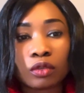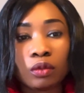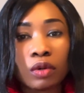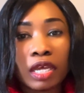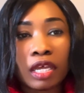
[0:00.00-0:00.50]

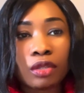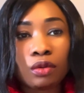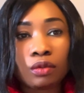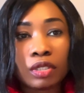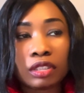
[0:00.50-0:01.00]
where
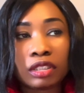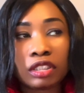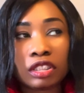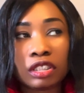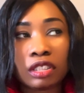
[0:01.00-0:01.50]
you will
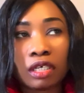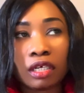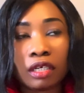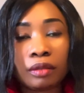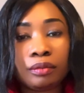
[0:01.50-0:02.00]
see
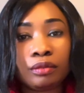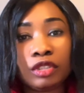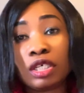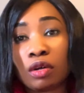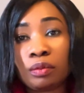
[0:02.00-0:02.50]

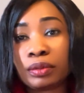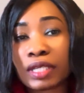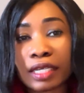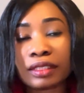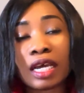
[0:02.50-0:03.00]
the
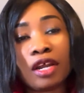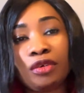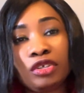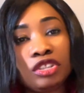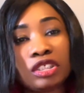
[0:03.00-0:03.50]
computers
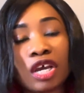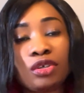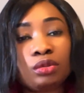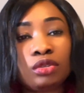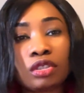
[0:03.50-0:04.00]
arranged, and
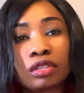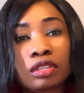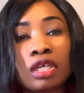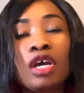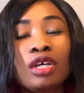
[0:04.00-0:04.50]
you just
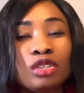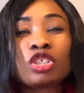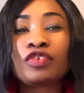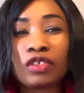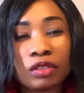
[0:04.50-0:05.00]

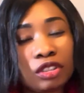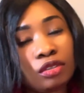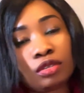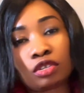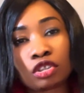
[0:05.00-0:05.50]
follow the
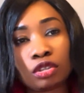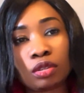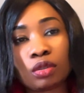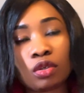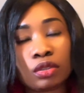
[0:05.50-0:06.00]

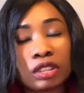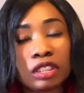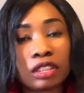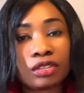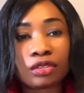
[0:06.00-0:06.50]
instruction on
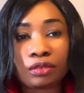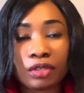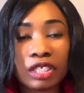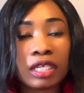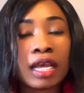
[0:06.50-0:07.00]
the
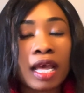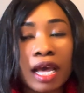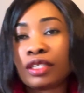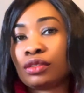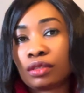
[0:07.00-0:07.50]
screen
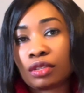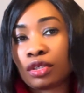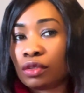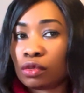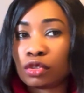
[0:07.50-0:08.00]
and it tell
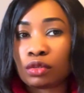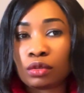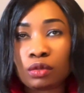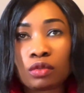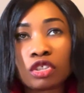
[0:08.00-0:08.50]
you what to
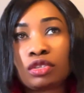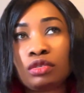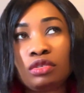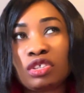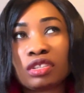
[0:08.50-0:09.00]
do. What
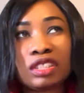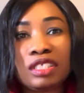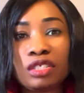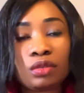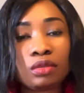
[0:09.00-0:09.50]
you just
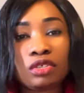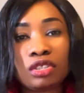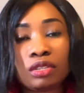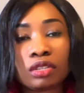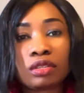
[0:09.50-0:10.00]
need to do
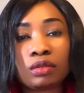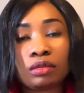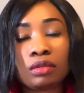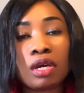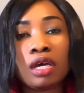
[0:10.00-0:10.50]
is just
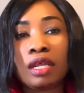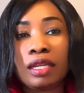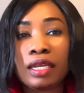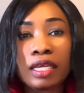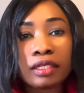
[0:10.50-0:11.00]
to
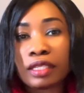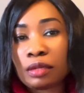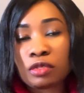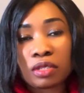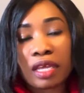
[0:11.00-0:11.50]
link
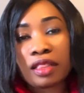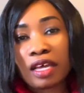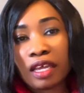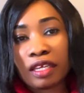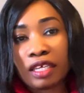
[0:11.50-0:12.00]
them
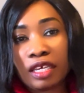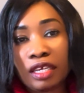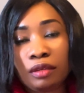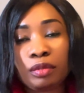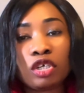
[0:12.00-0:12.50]
together
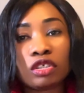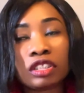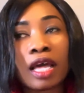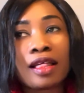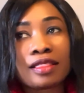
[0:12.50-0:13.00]
again, because
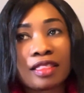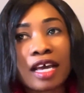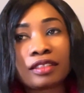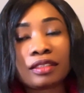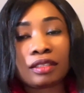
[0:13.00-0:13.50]

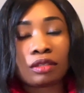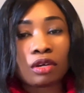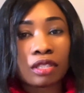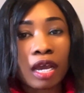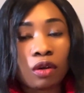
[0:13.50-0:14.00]
that
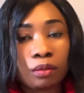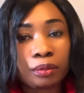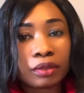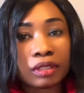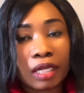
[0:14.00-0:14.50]
other
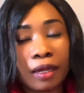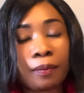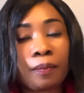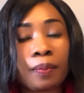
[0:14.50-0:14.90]
computer